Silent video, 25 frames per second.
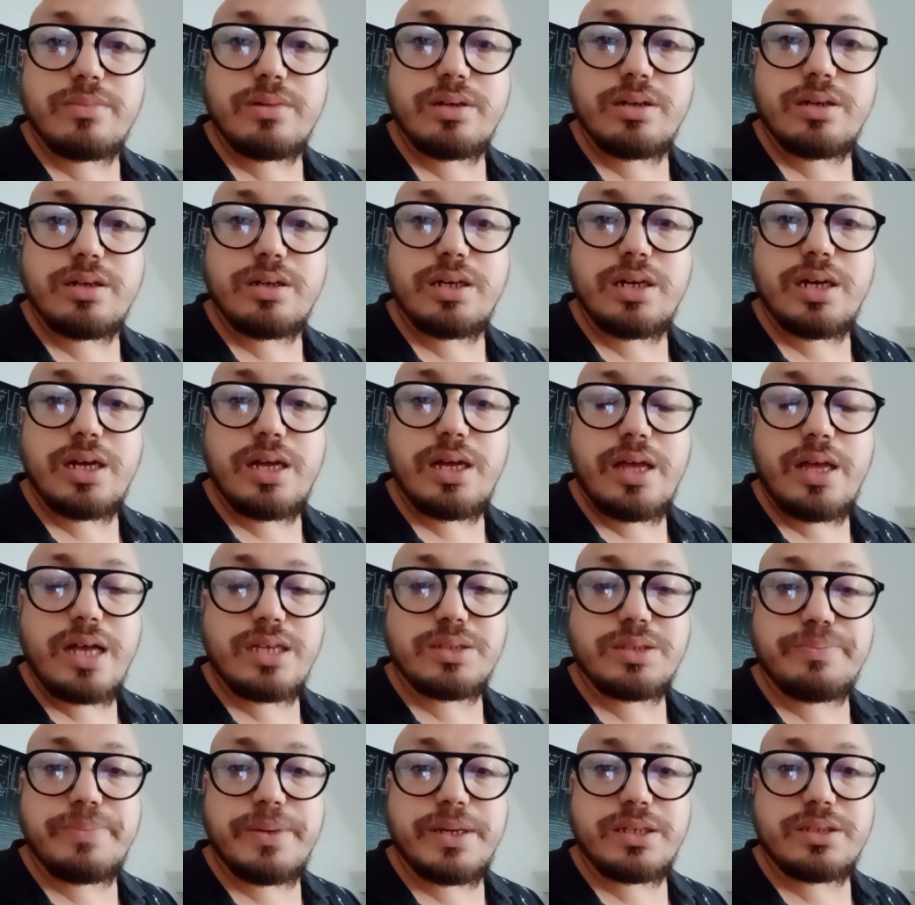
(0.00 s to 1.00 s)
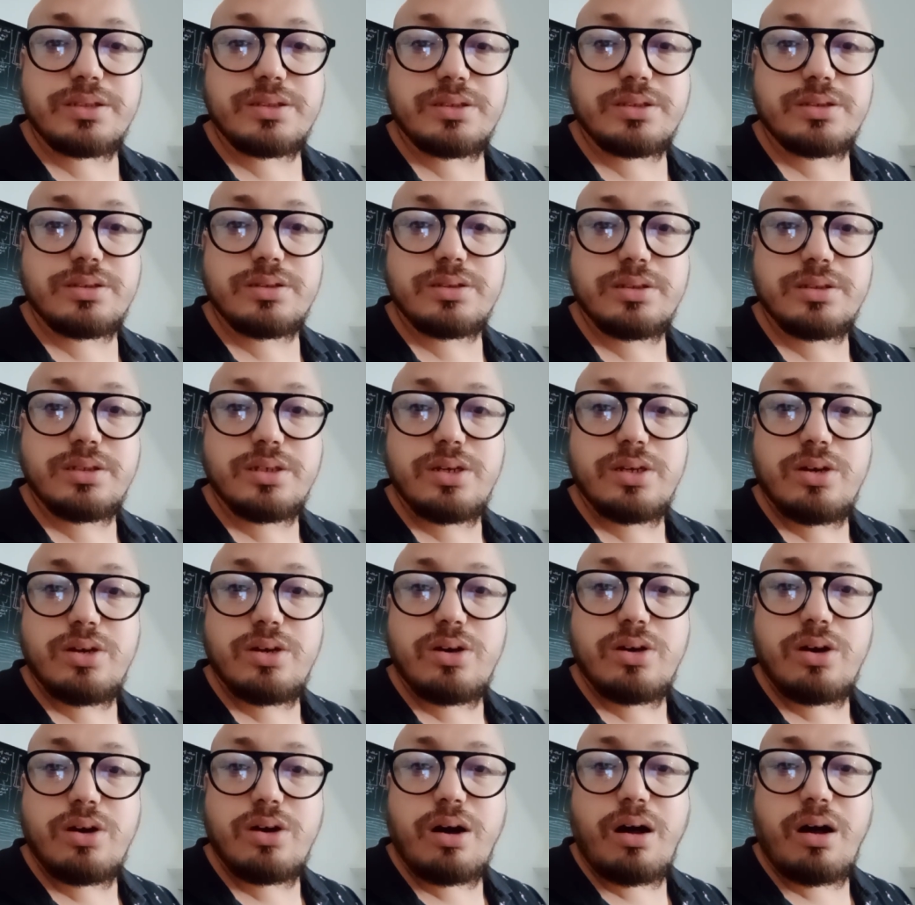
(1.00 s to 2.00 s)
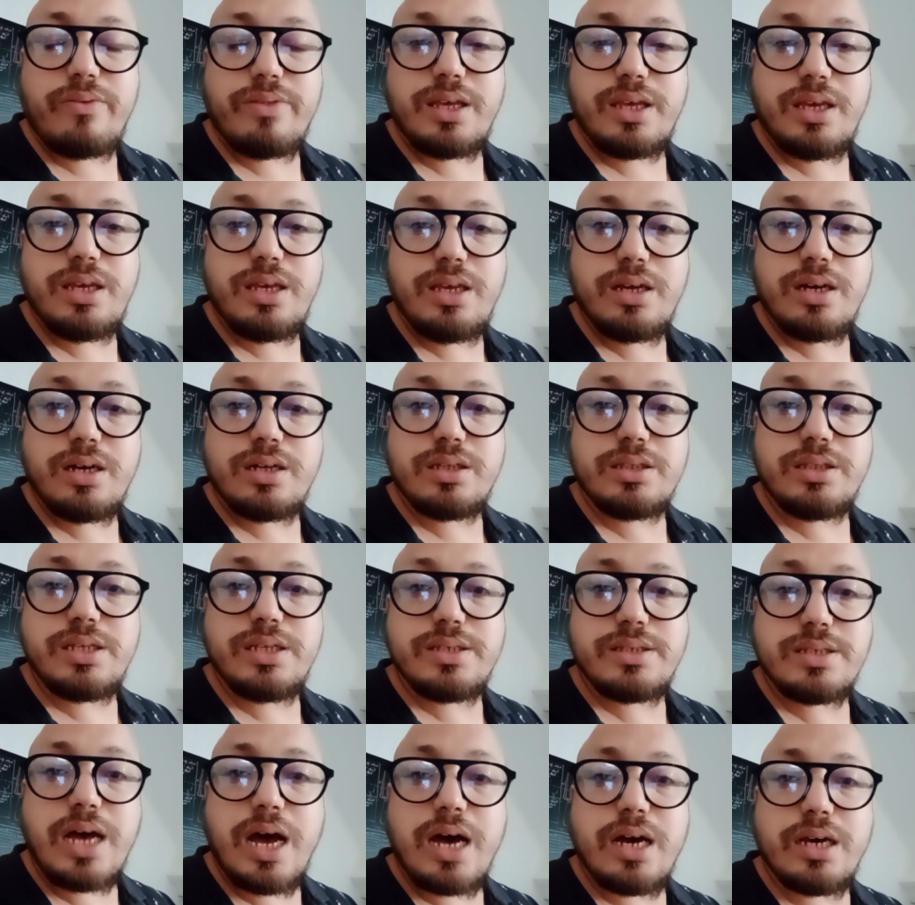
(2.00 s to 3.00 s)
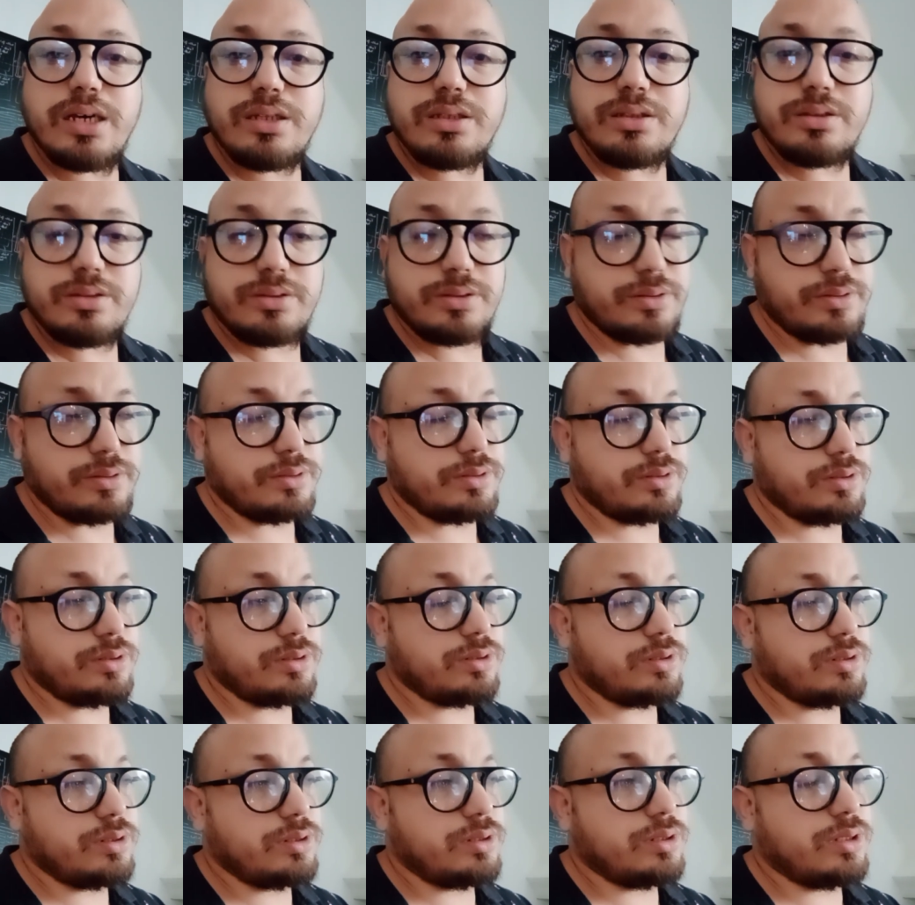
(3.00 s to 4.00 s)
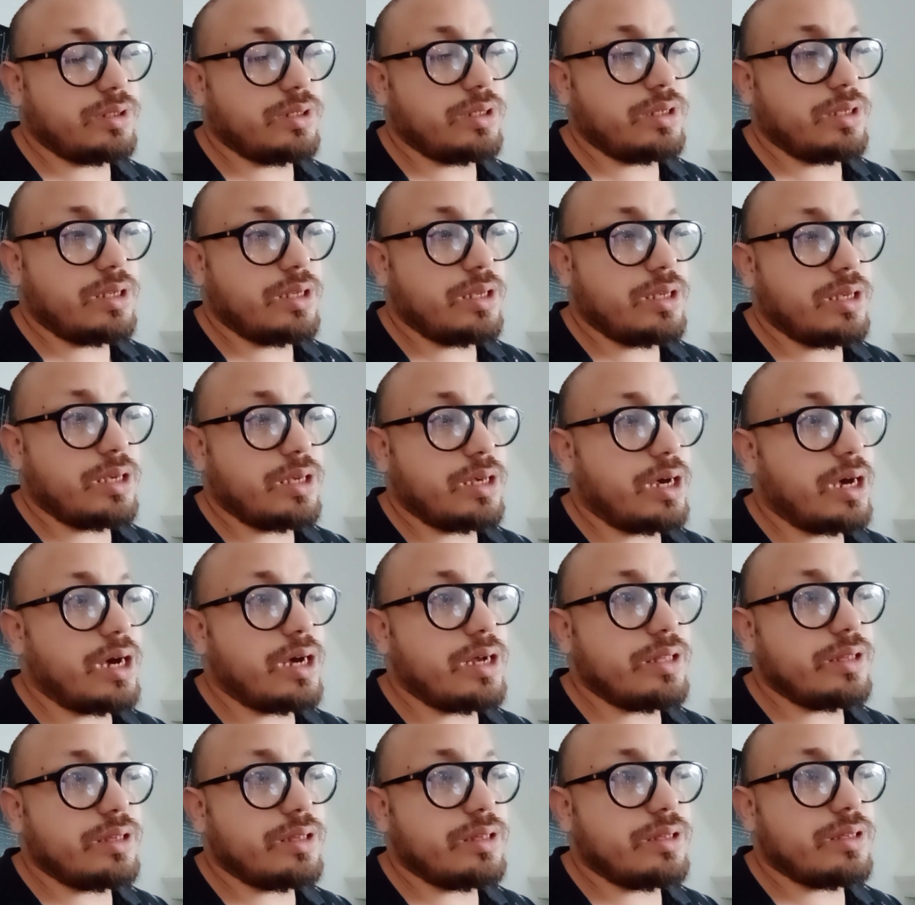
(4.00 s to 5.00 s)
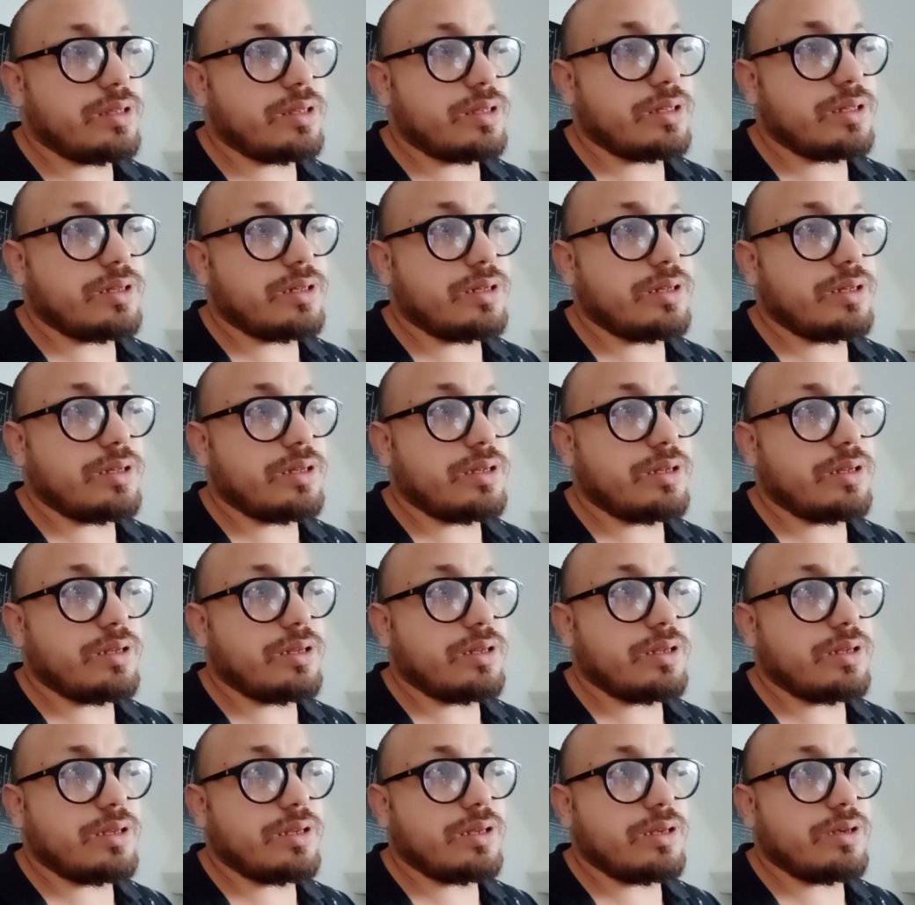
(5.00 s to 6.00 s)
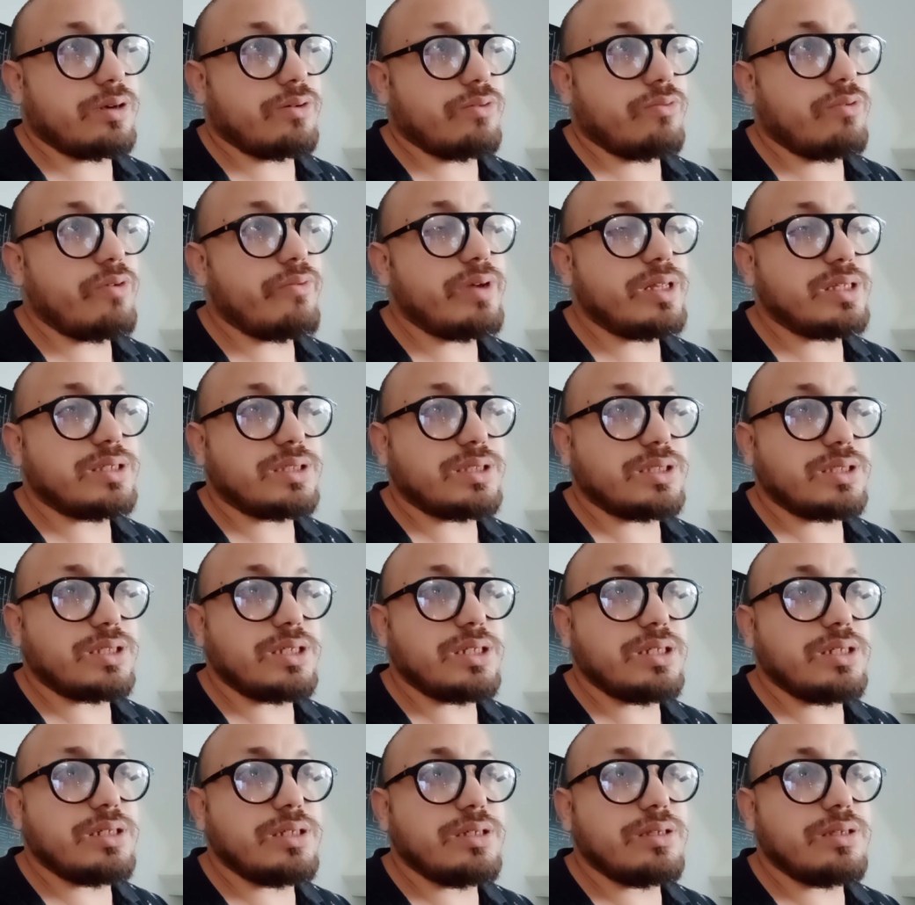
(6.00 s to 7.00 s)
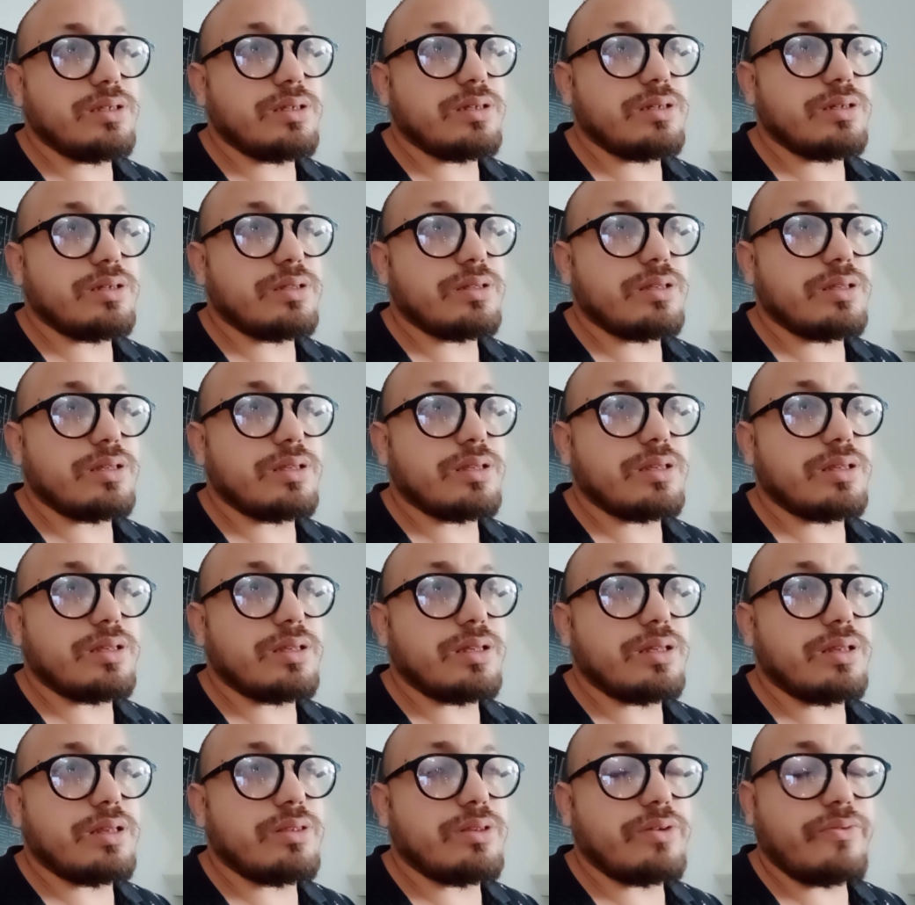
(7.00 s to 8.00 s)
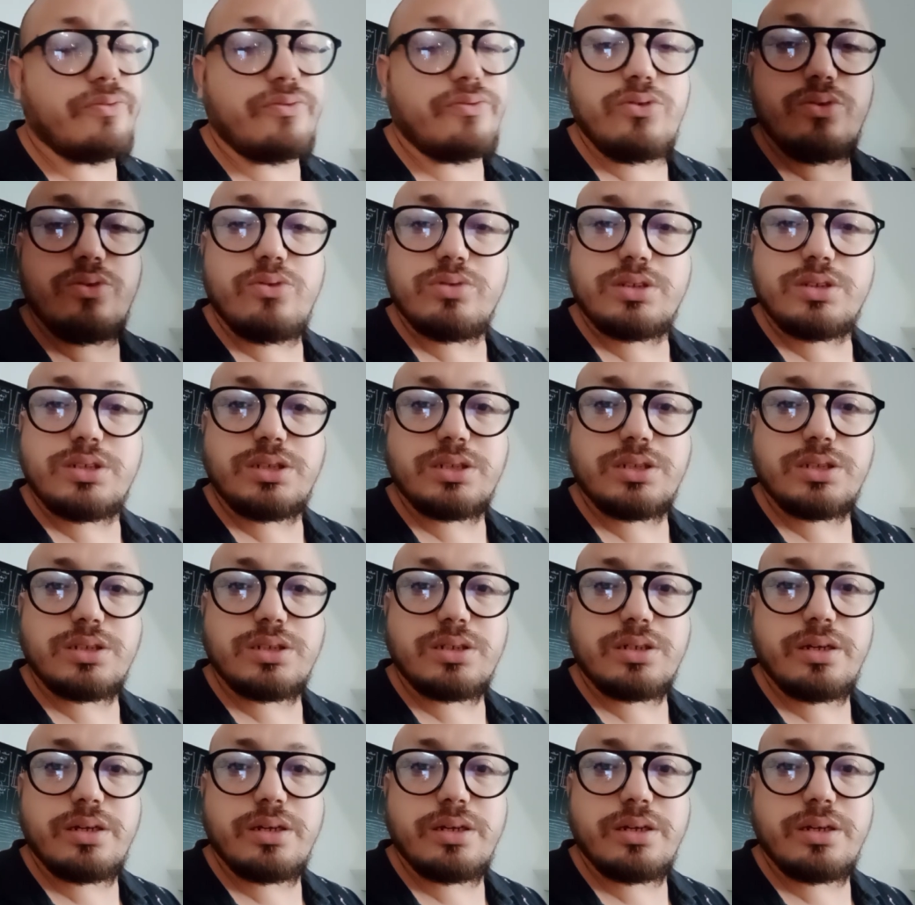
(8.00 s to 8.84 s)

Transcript: aspects of the design. And we will see in the future,